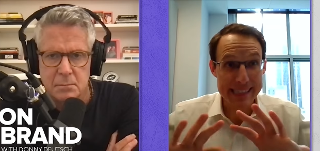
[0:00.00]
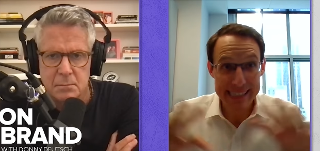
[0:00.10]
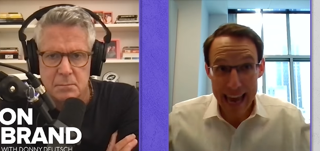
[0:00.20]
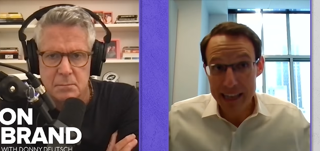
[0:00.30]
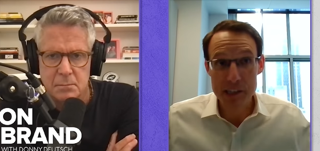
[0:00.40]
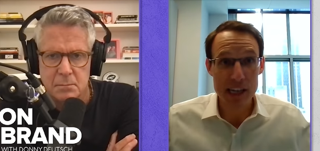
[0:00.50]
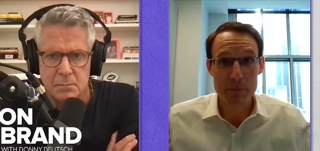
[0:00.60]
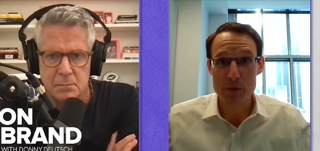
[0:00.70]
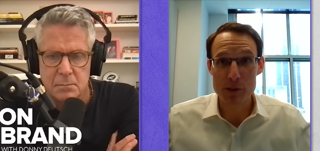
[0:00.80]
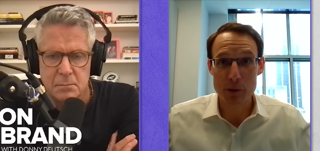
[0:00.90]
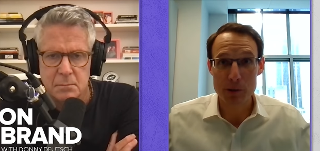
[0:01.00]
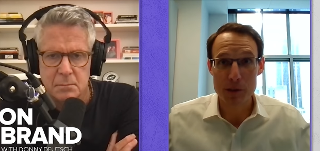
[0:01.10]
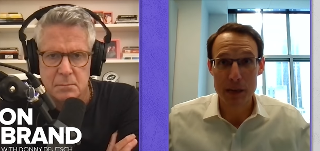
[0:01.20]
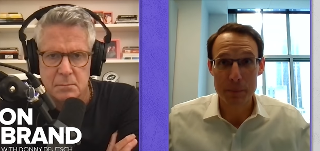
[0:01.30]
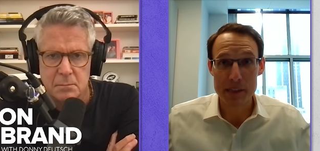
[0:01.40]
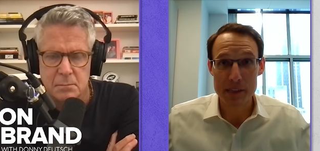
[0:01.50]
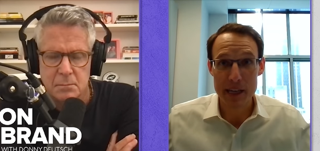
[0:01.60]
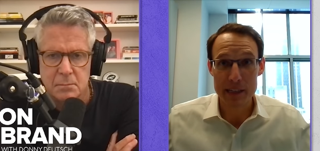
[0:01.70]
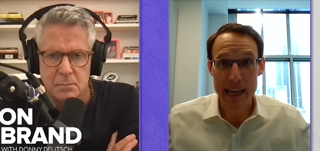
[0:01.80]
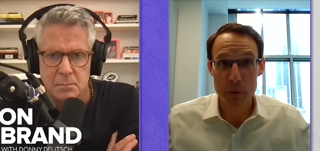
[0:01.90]
Speaker 1: exact same results, state by
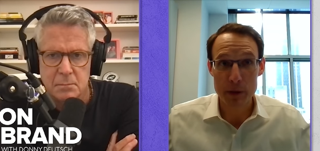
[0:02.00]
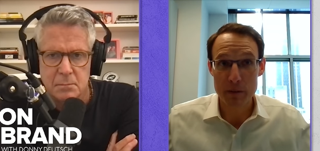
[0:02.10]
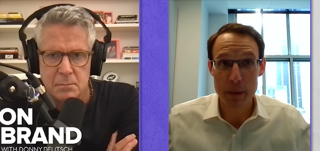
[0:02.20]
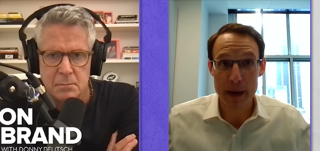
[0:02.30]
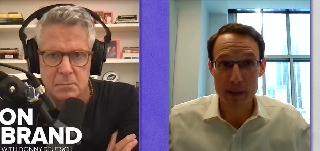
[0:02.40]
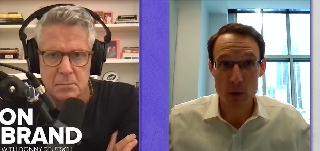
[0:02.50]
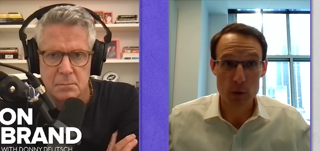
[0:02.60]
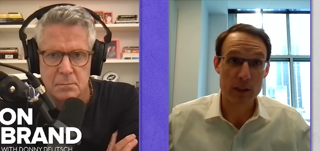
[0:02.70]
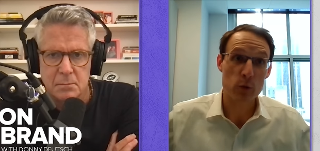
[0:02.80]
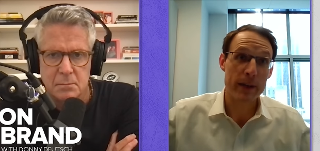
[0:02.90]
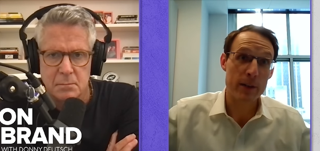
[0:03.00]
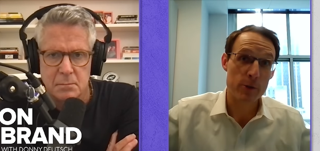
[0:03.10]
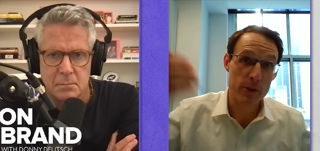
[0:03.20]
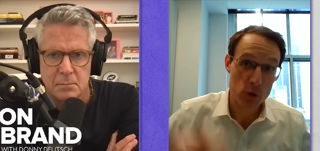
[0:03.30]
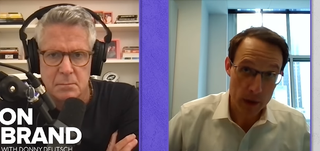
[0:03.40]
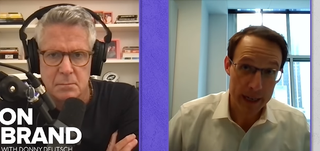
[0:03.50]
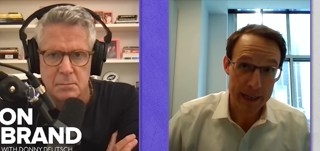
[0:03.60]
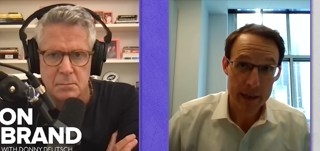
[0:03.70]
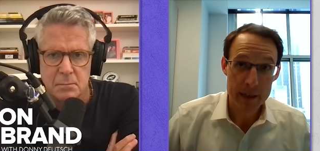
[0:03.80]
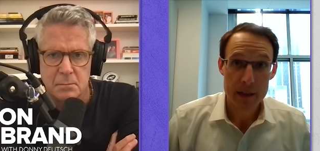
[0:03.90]
state, now would give Biden only
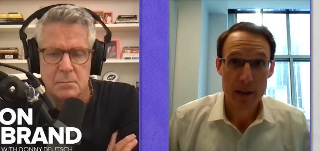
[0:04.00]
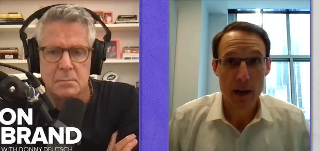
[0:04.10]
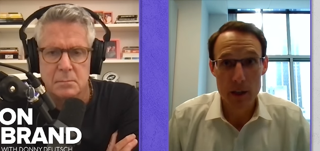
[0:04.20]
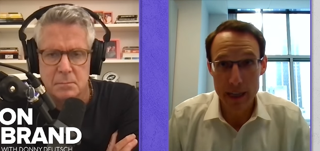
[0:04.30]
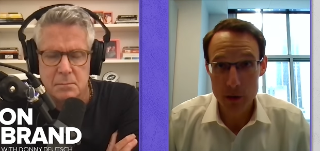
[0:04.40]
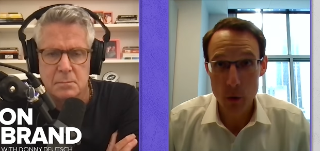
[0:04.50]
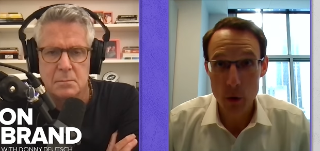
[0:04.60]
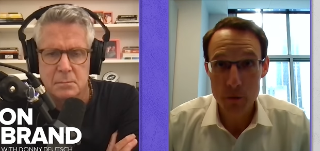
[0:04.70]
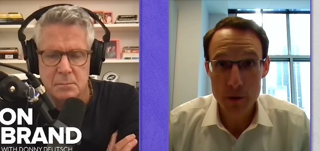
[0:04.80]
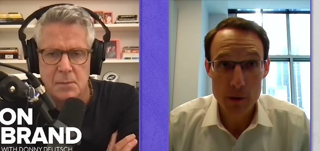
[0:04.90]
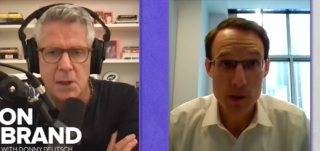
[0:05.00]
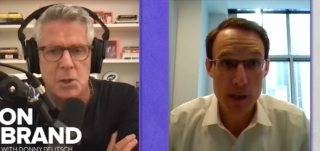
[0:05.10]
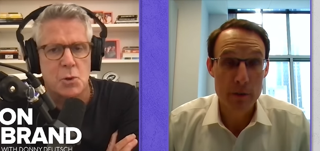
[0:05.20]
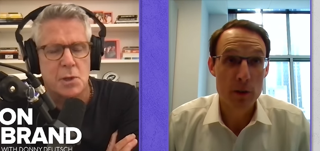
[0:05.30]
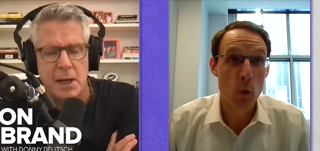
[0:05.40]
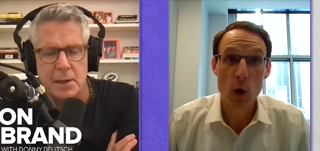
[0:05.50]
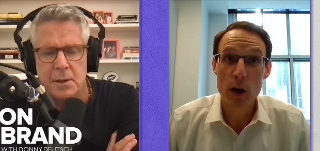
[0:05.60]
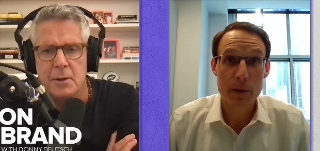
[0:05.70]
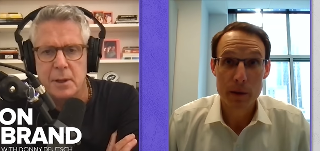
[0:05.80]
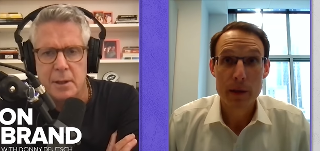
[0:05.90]
303 electoral votes. Interesting. Work, I didn't
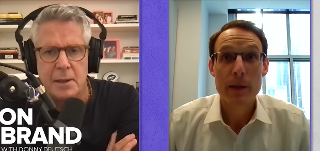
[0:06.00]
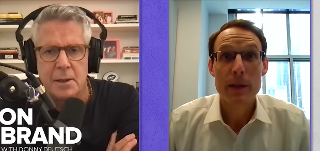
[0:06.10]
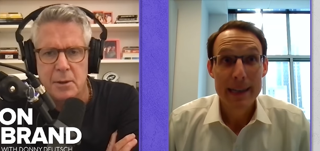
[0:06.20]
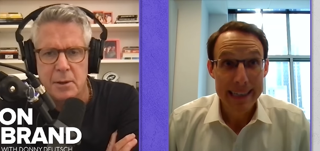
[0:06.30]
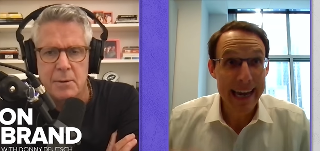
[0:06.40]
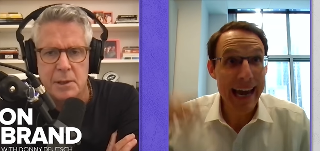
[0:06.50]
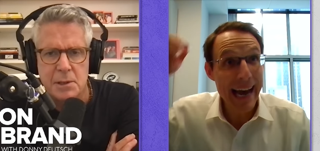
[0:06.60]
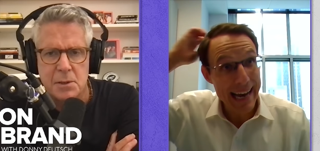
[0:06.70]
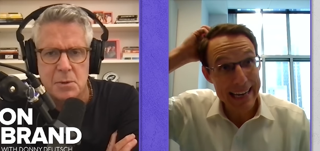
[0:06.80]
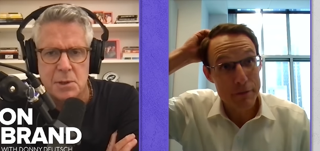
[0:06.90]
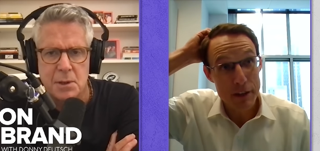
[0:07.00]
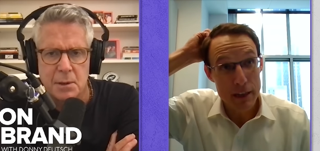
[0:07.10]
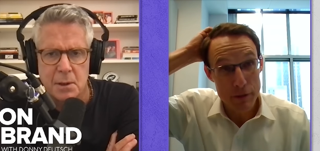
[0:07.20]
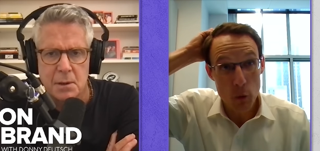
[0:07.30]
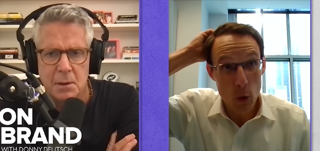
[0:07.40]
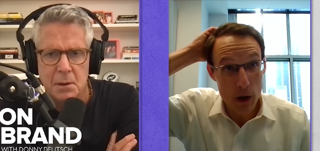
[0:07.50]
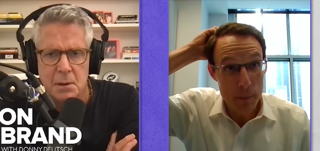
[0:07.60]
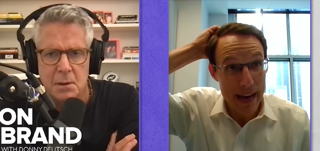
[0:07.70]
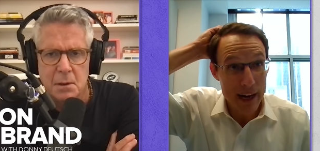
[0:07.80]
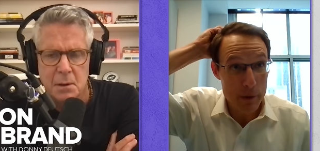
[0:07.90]
know that. I didn't know that. Yeah. If, yeah. if, you work
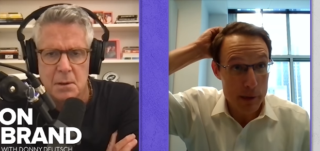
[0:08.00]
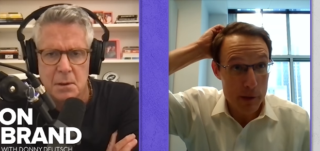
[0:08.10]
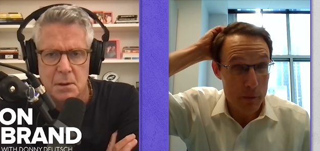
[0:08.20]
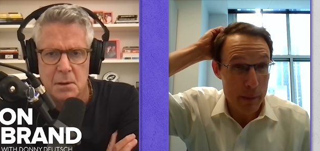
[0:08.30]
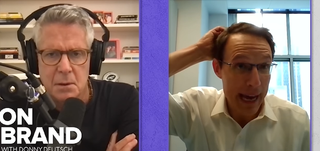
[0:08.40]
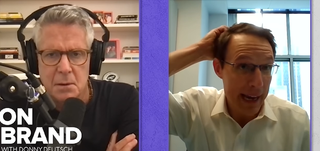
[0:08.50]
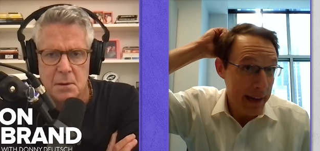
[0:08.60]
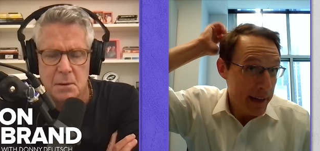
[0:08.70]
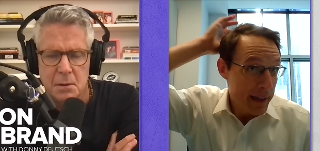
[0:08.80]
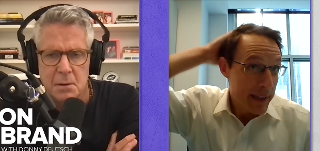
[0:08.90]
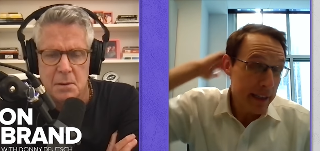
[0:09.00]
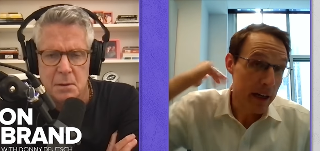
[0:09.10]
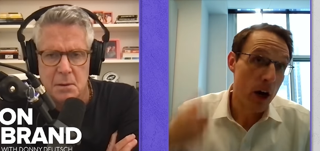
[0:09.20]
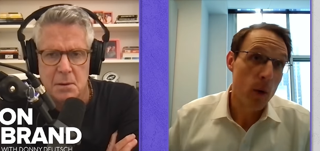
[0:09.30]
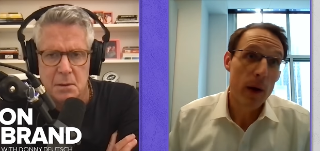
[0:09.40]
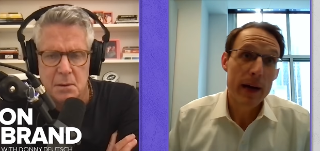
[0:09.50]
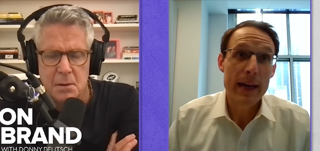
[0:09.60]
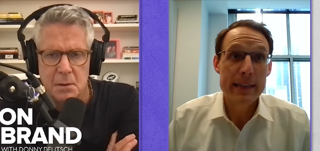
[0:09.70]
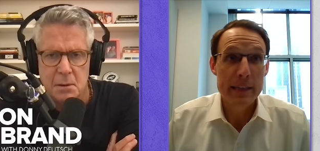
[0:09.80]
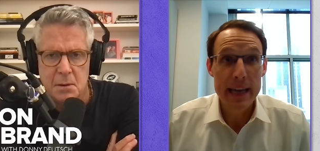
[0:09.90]
backwards from that, you know,
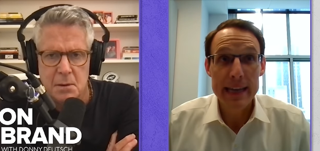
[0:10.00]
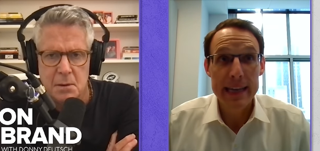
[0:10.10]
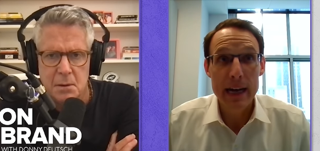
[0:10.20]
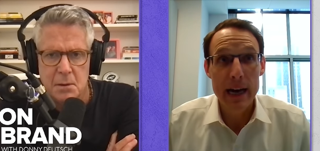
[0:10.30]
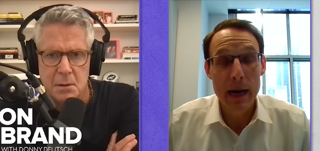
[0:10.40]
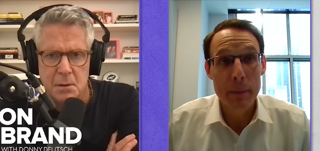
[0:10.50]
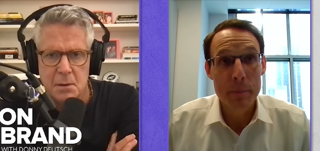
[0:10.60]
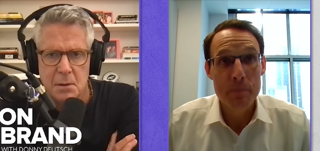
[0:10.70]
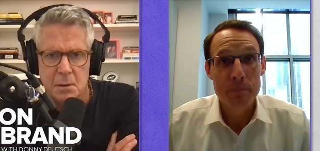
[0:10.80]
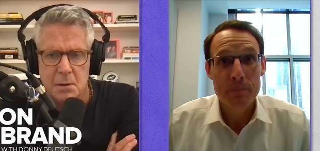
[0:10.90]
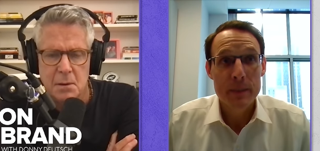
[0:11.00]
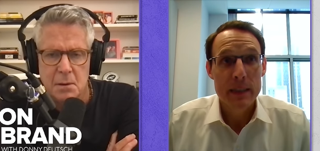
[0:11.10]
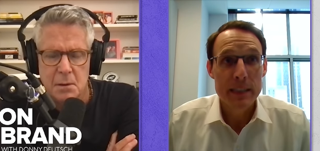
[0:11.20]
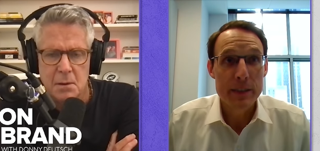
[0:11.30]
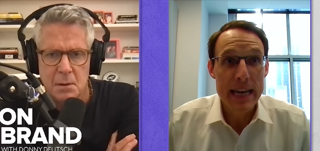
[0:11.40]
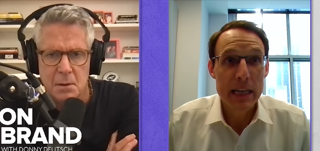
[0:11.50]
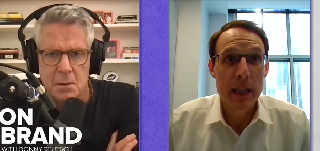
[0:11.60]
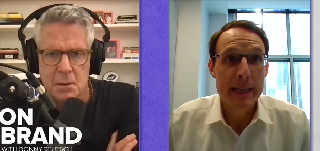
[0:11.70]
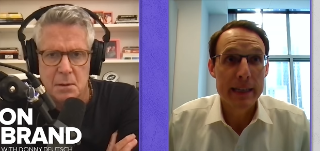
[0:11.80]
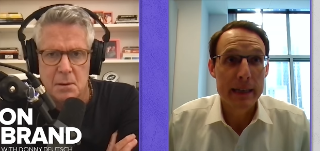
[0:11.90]
and you take um, you take
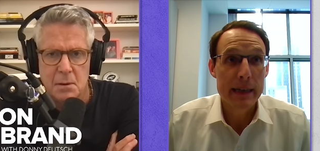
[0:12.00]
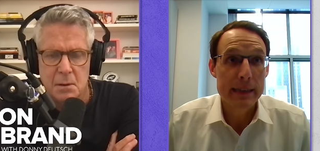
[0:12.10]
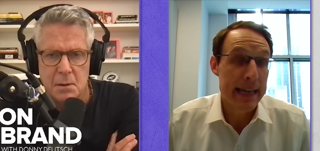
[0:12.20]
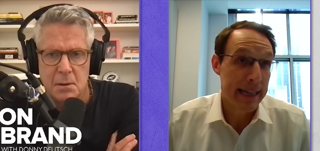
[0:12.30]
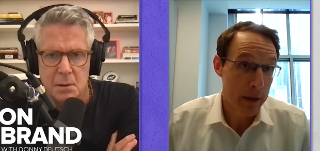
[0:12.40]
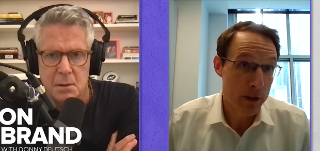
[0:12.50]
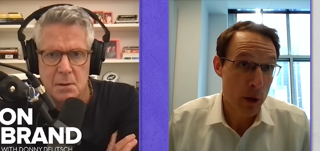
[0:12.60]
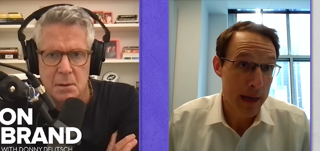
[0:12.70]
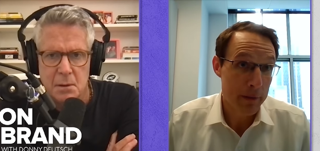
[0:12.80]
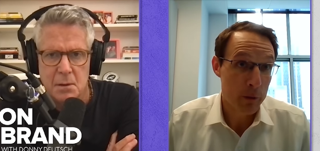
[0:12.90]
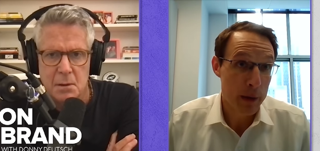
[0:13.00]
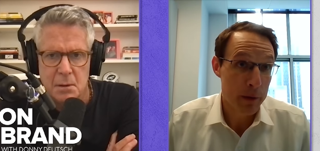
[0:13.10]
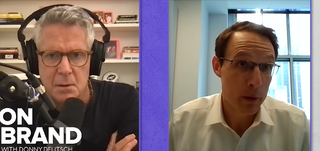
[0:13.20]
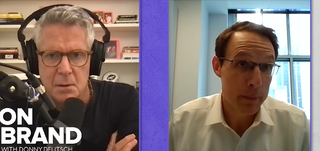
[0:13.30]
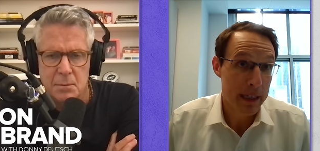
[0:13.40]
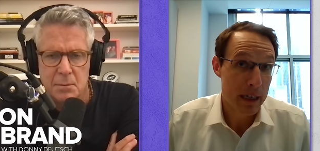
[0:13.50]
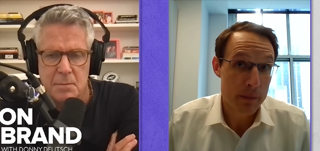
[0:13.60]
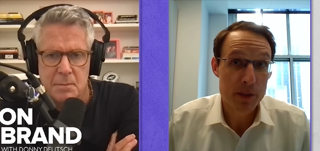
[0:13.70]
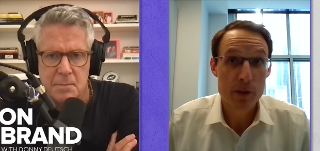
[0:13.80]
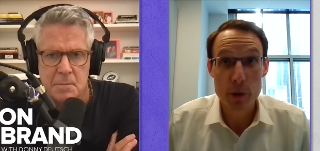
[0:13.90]
like uh, taking Arizona out, 303
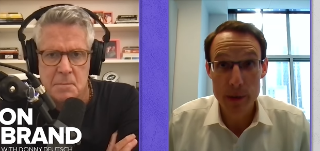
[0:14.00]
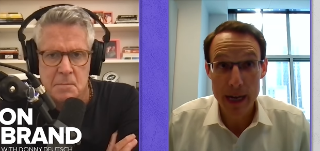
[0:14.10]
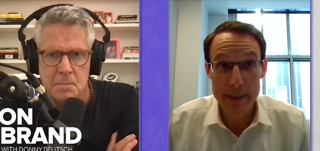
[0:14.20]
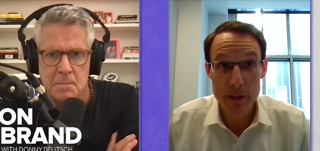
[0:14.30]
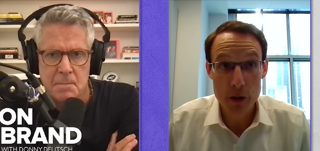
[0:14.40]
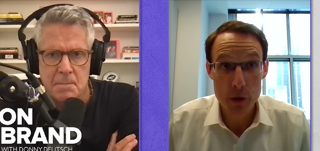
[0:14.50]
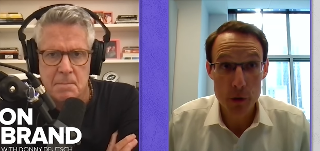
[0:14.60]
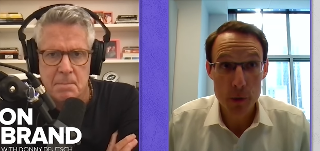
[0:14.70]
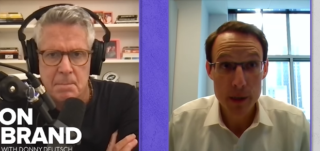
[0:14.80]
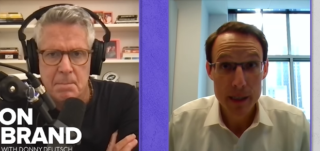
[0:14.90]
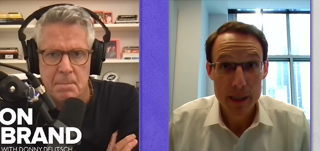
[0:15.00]
becomes 292.